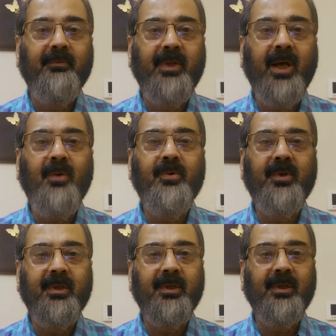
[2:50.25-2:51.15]

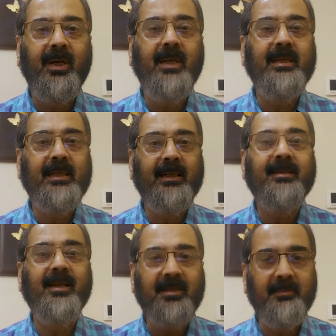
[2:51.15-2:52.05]
without hurting the
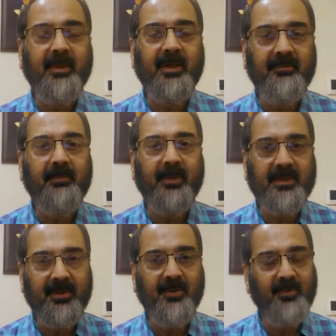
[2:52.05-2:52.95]
sentiment of the
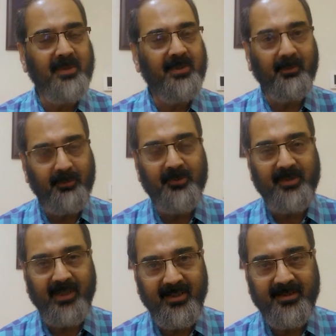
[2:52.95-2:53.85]
person who is
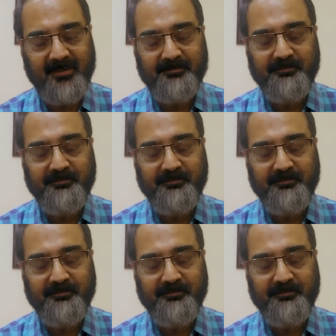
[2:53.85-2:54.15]
proposing it.